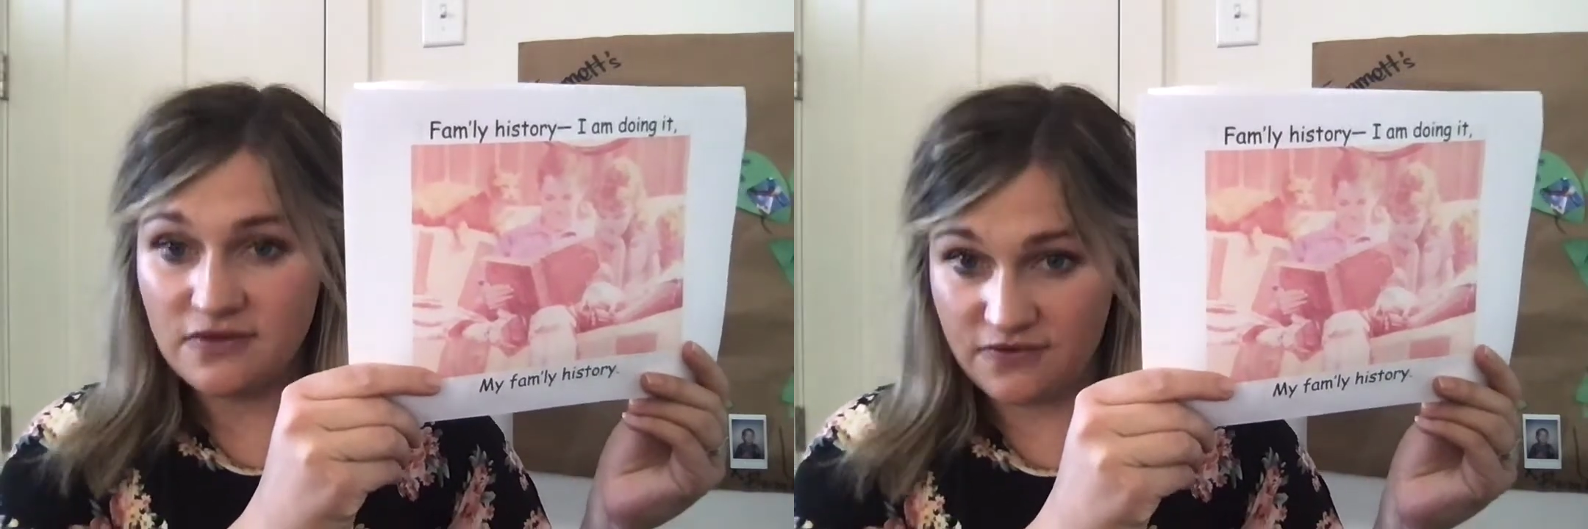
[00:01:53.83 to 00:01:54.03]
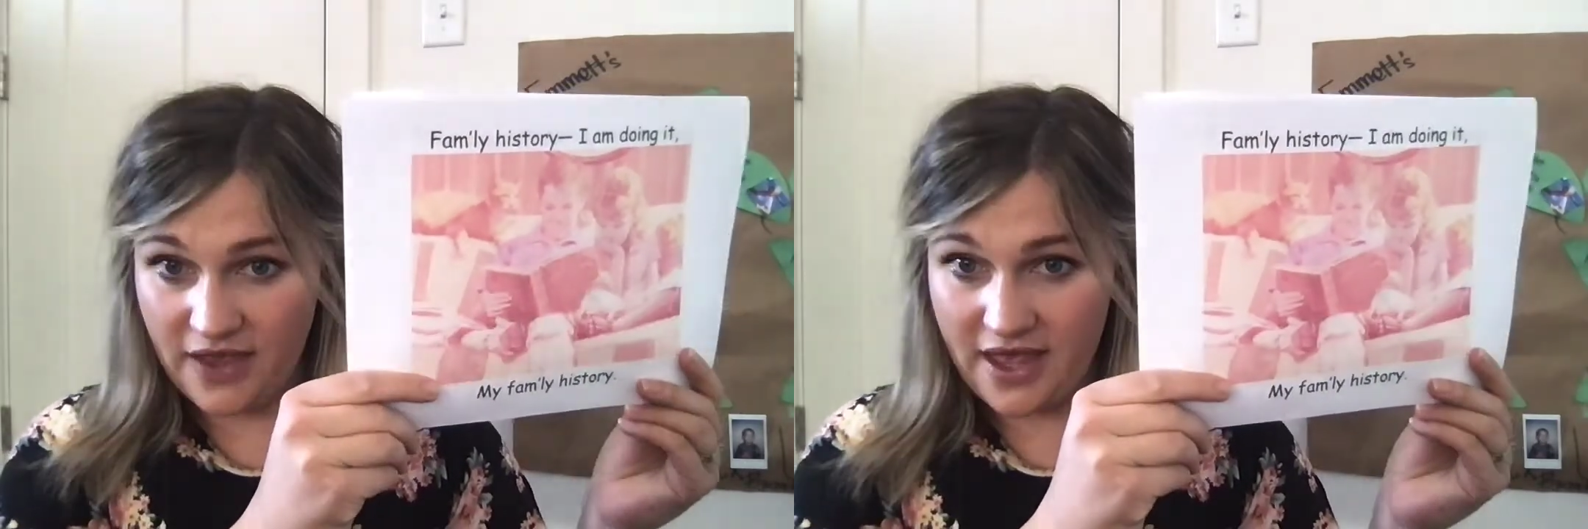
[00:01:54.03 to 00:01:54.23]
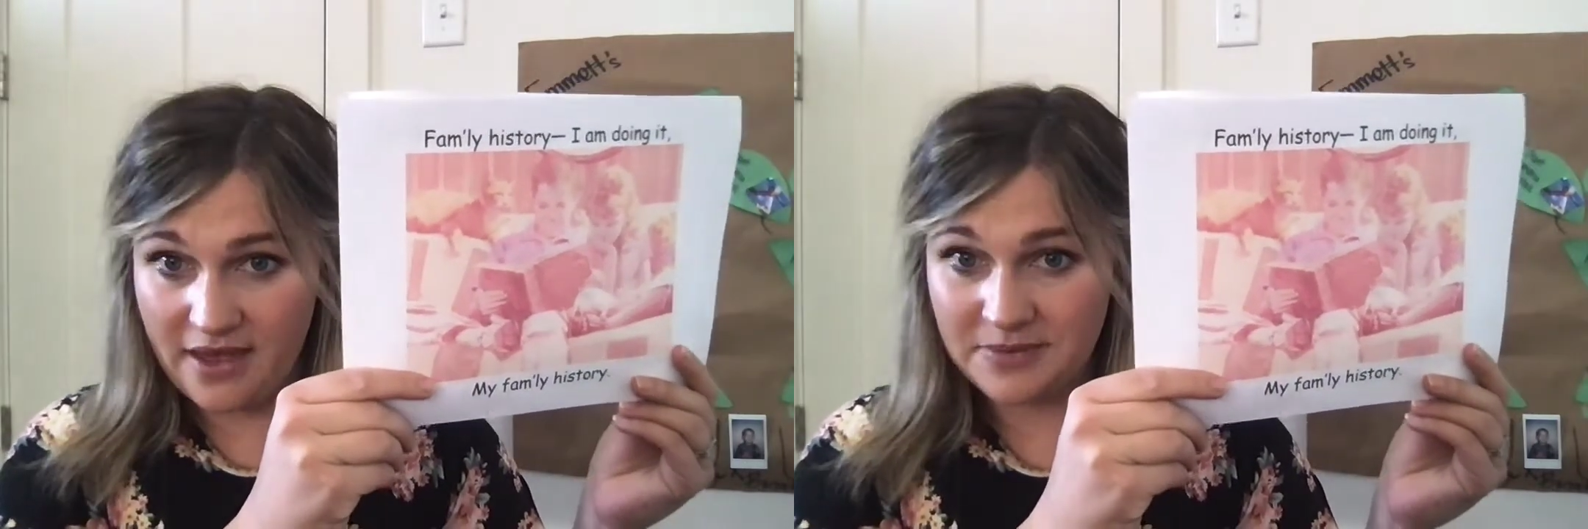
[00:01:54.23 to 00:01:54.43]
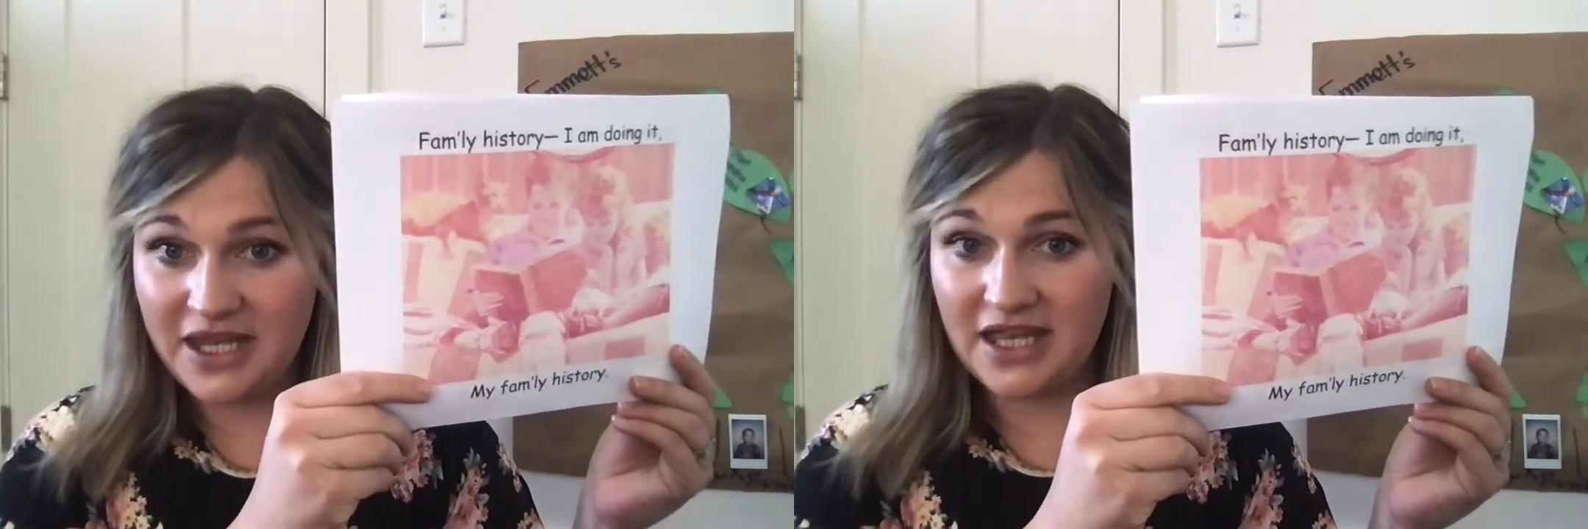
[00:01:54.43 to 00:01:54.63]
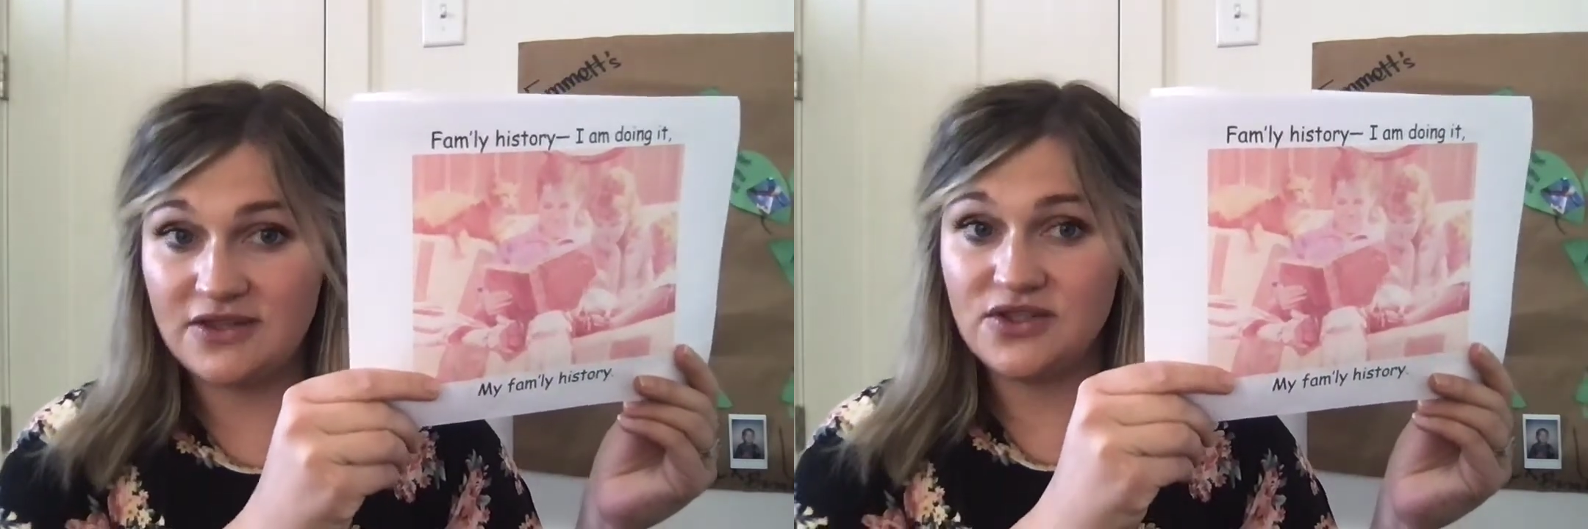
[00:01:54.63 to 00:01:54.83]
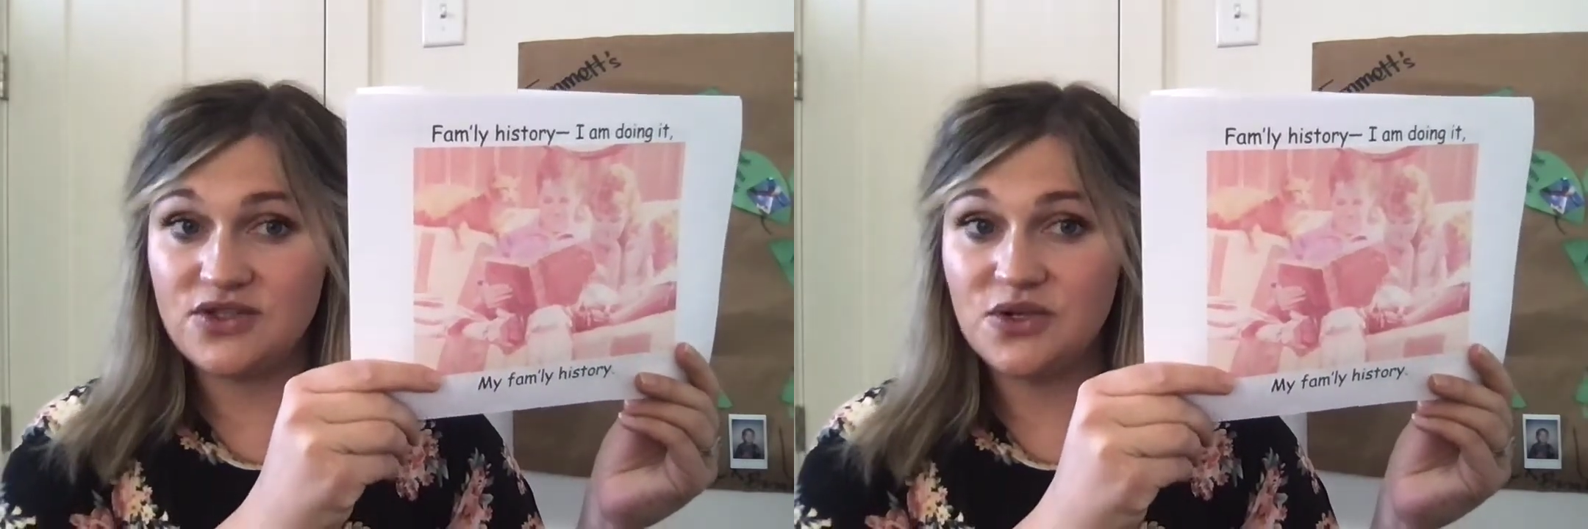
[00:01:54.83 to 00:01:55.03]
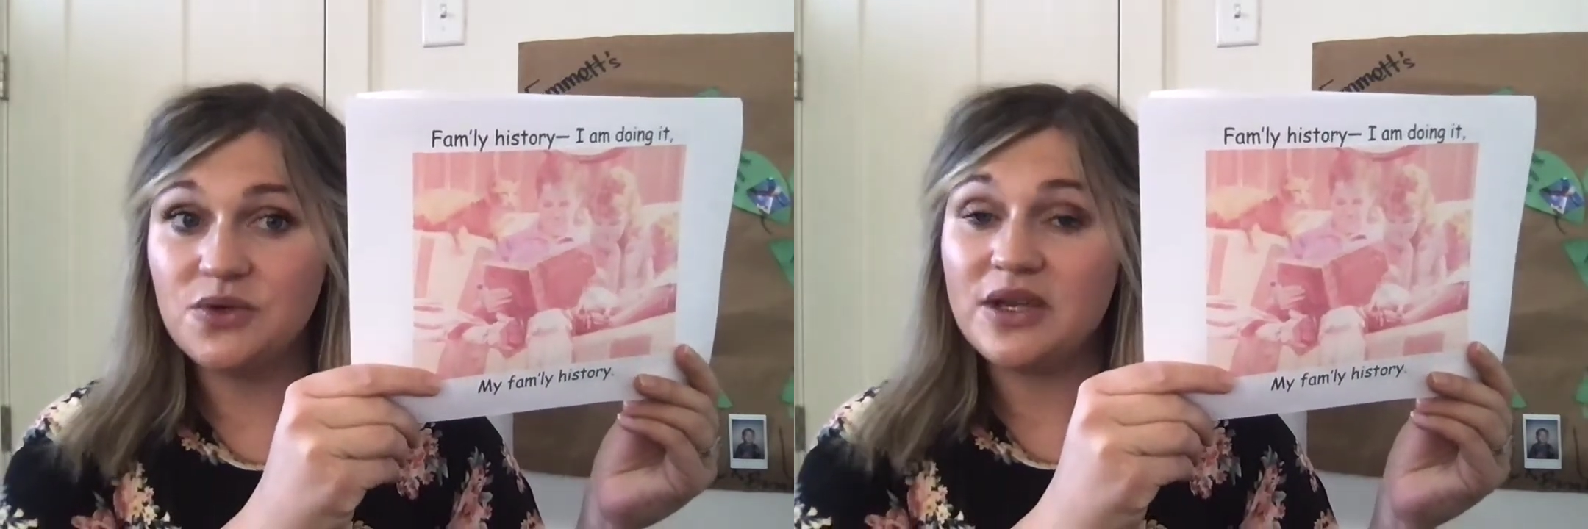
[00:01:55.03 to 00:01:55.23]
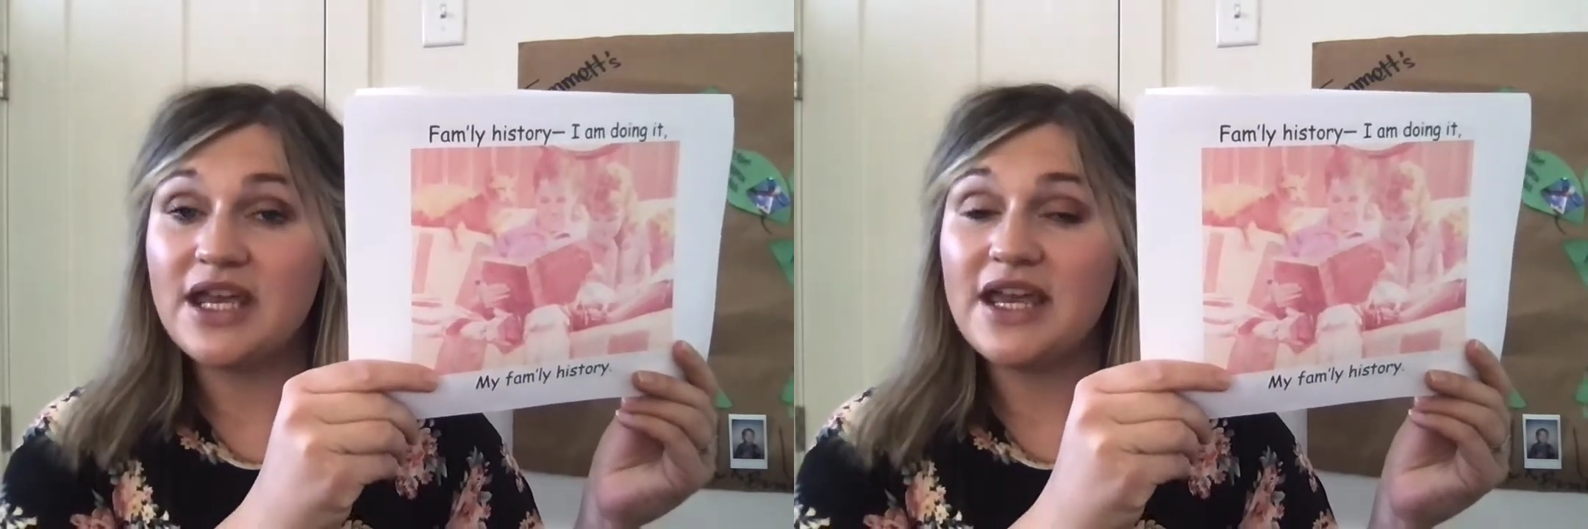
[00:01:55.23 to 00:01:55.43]
Family
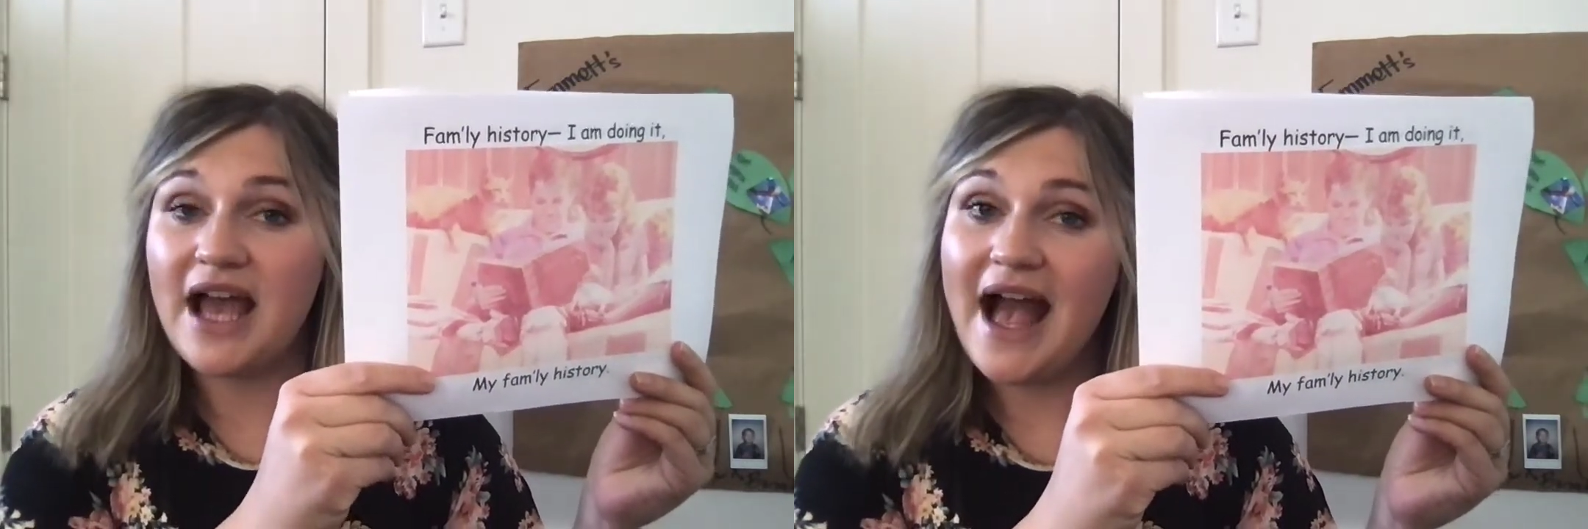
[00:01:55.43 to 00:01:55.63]
history,